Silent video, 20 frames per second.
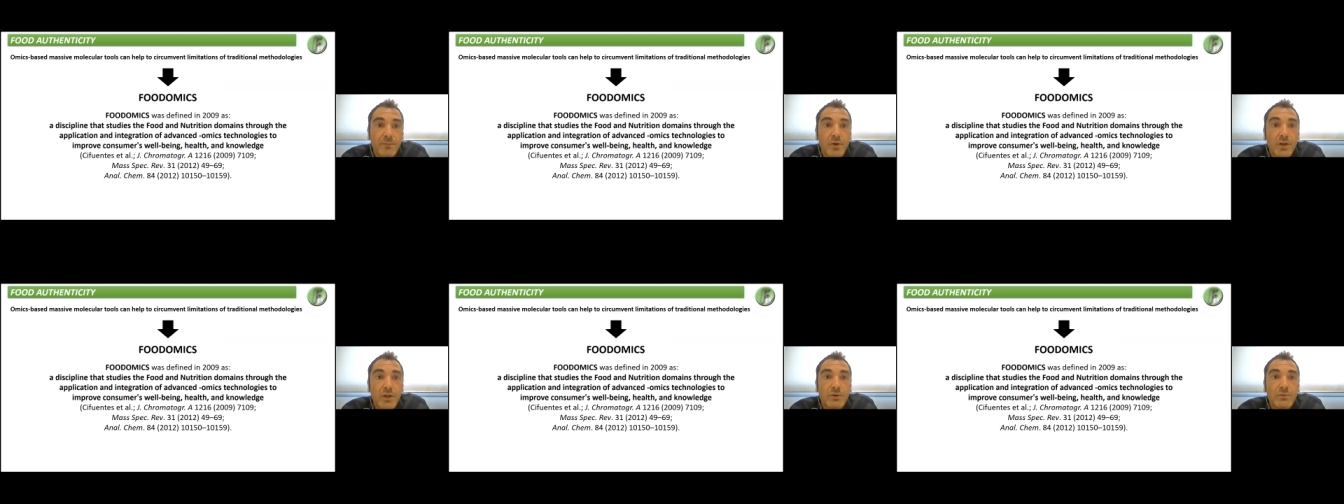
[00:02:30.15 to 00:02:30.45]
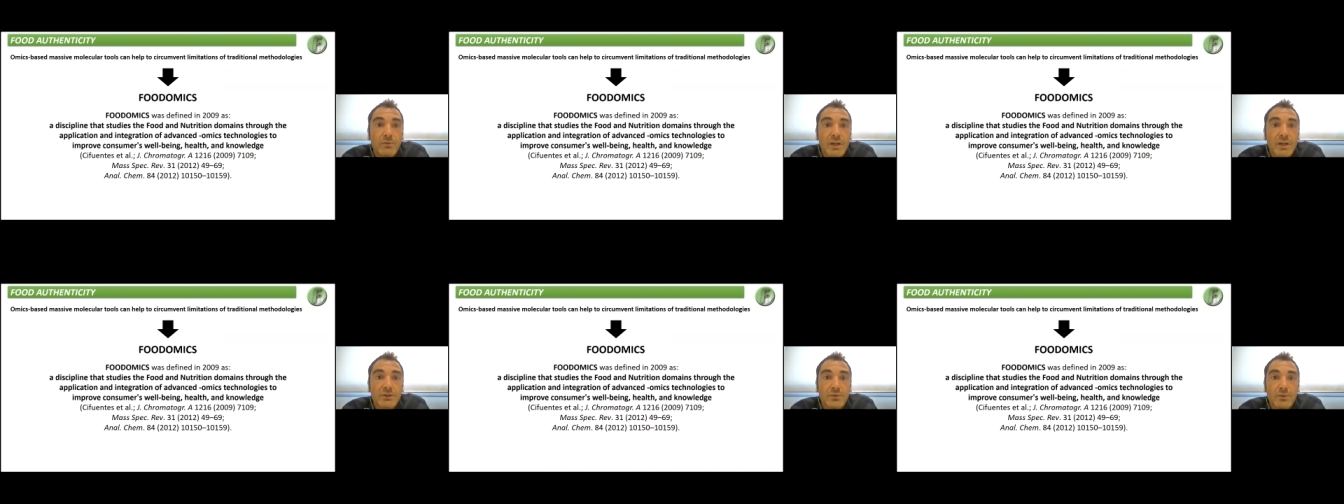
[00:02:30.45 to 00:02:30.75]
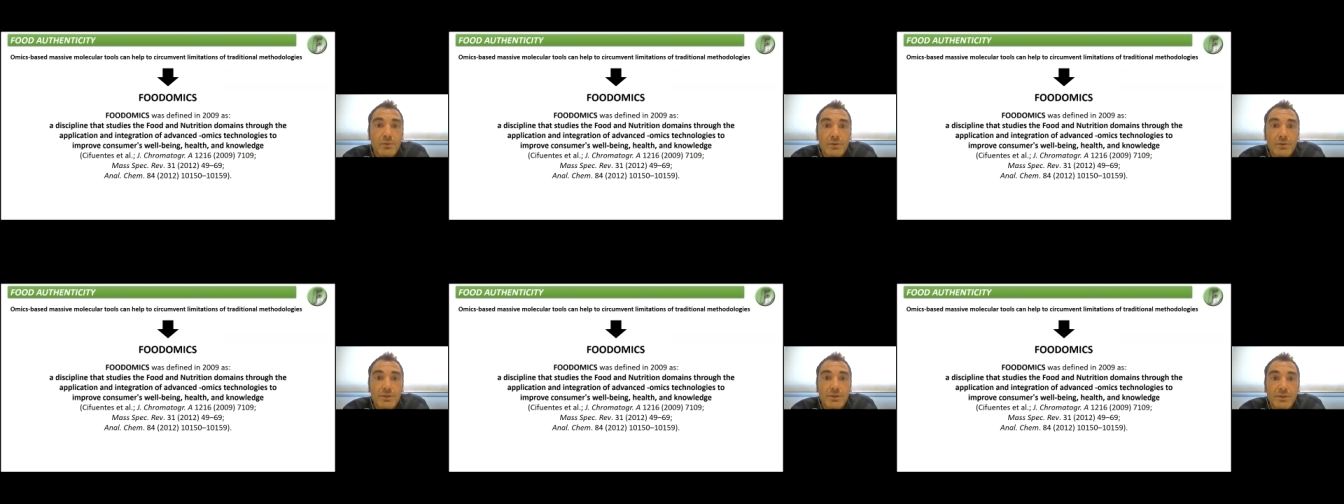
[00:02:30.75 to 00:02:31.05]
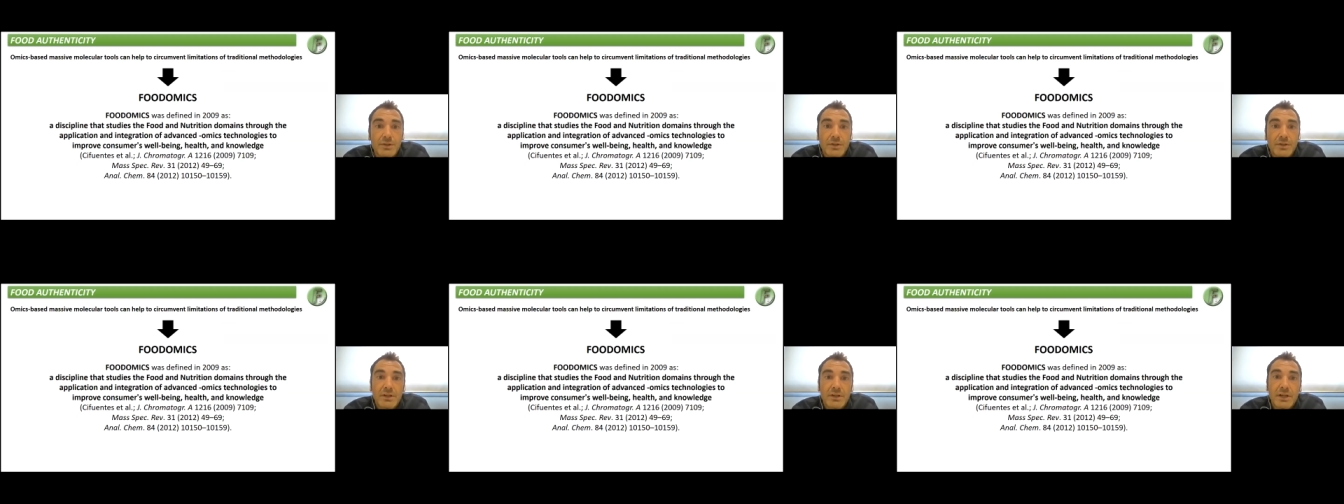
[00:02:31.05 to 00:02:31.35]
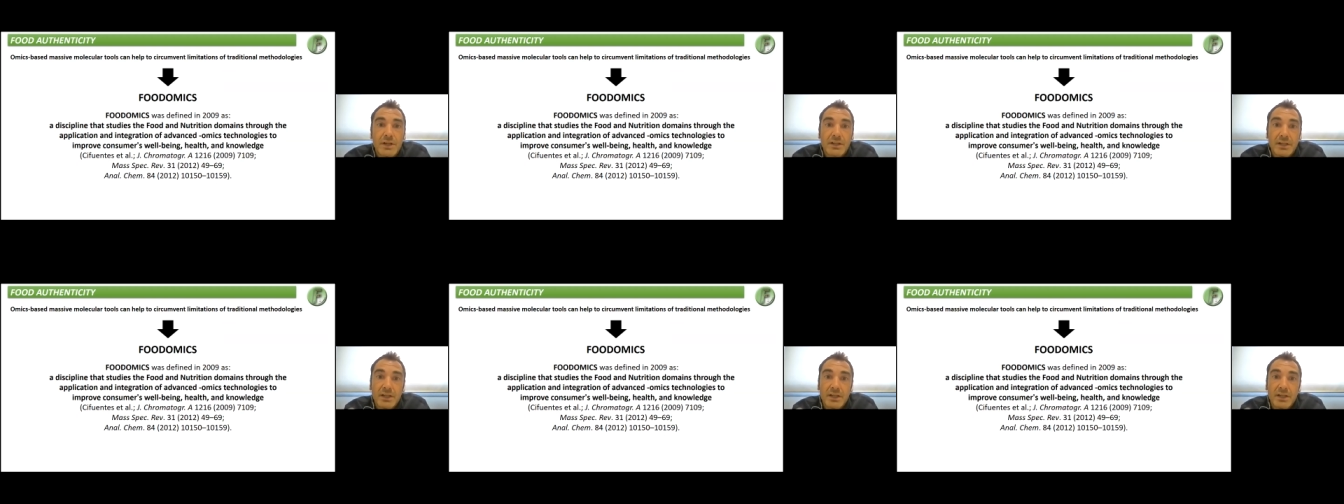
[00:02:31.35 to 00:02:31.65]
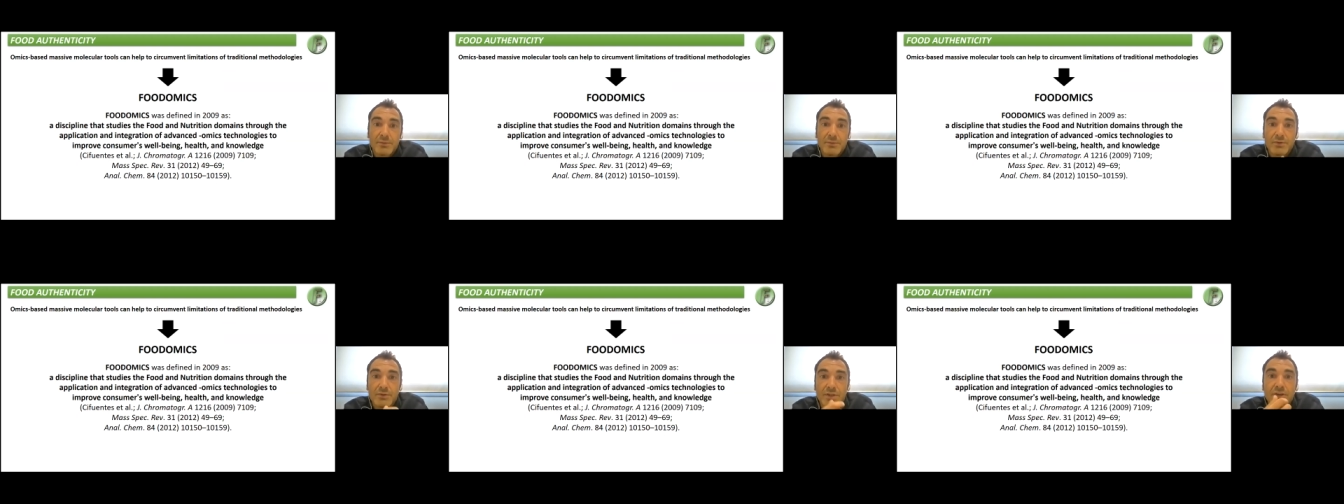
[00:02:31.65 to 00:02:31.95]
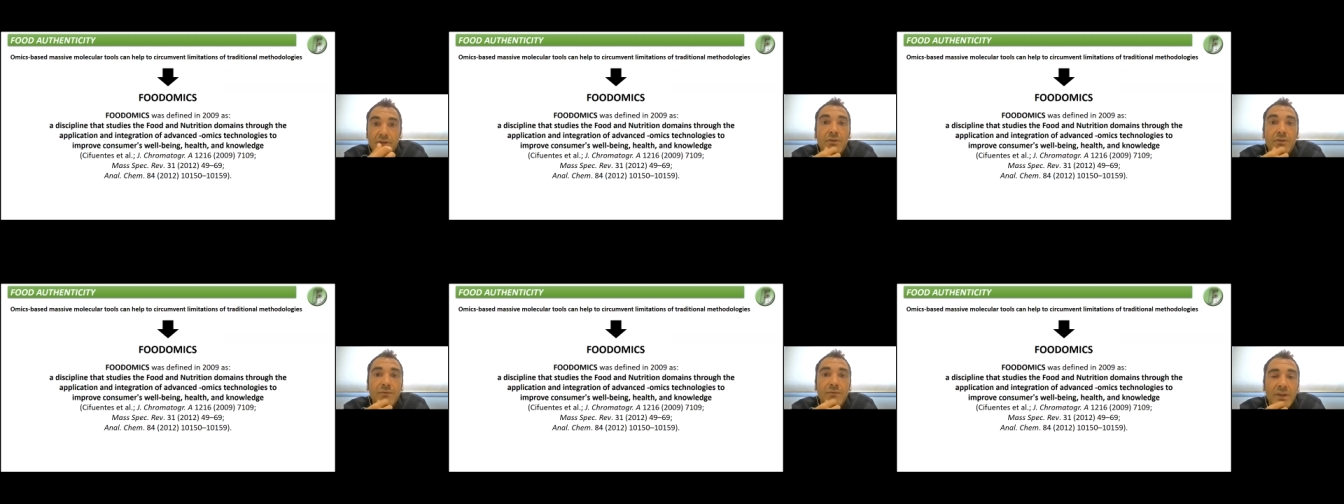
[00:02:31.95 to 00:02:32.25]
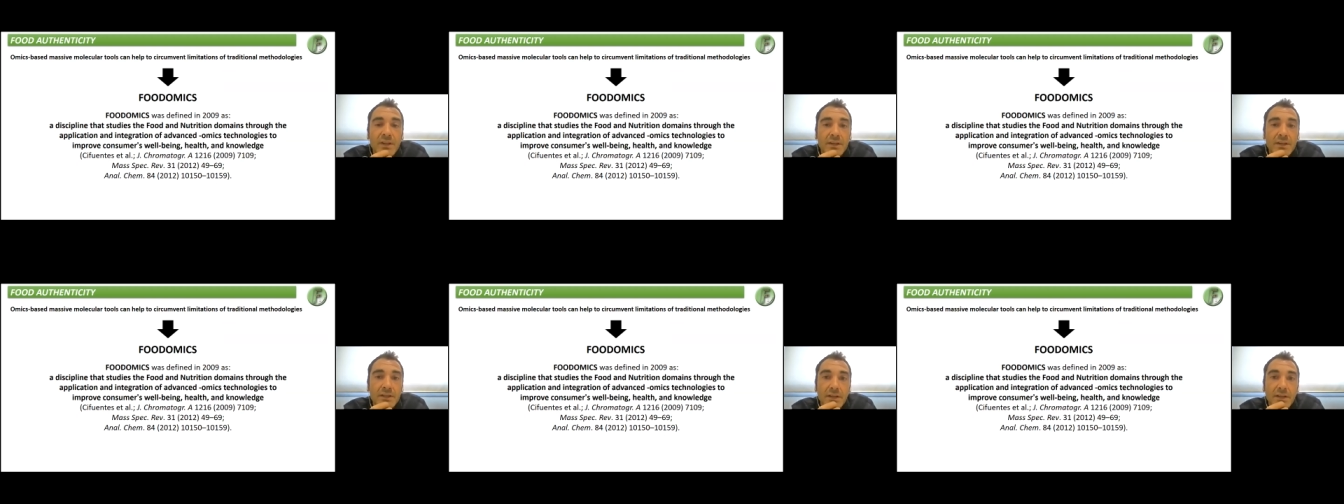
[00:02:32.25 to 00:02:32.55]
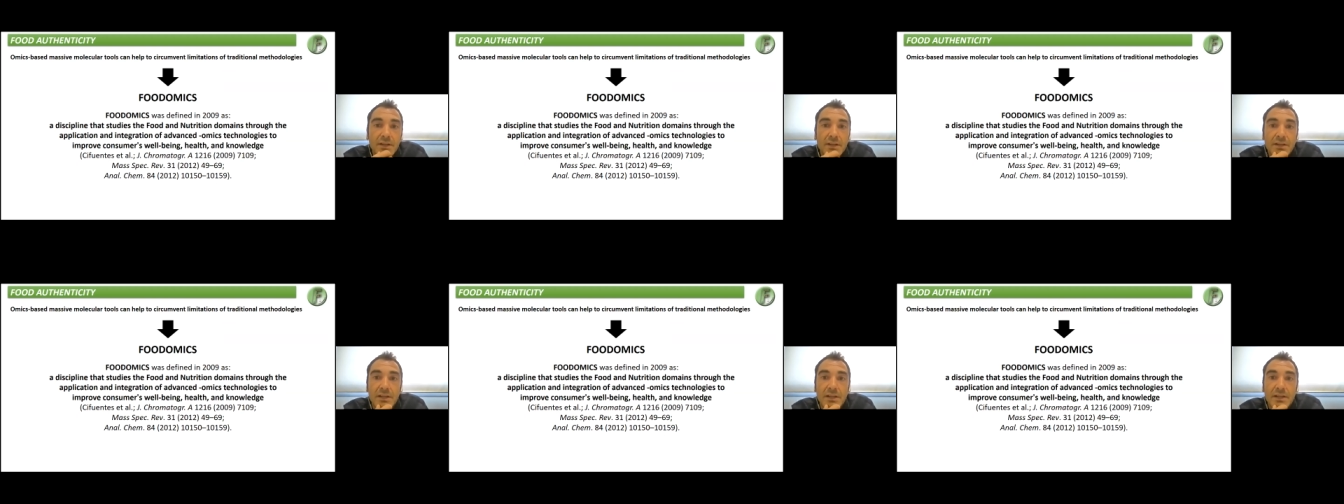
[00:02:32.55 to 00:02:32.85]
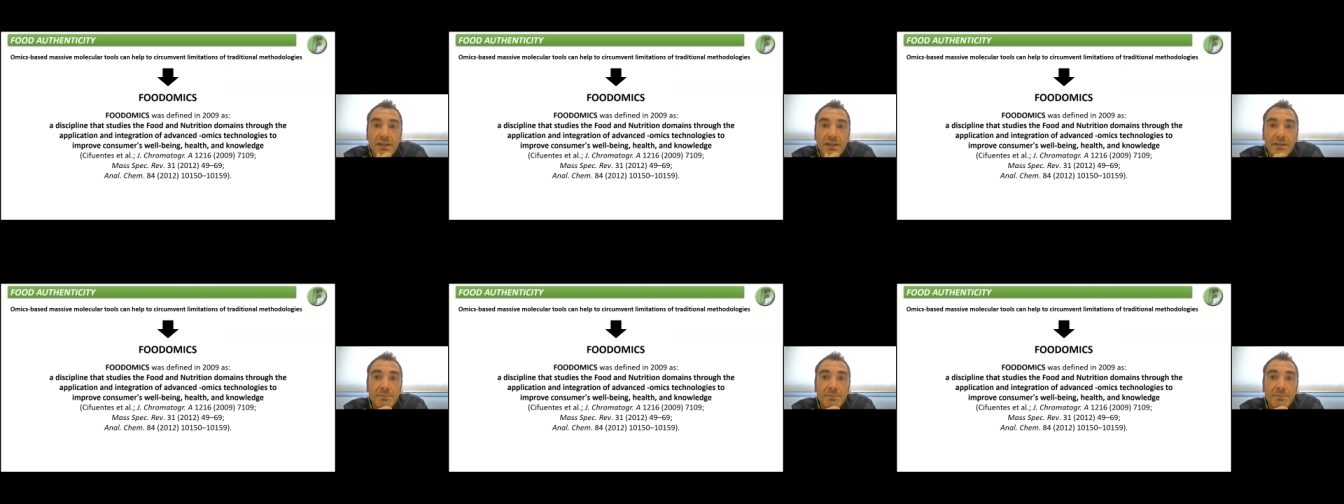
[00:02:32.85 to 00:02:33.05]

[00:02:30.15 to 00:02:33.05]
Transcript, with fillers: molecular tools can help to circumvent uh,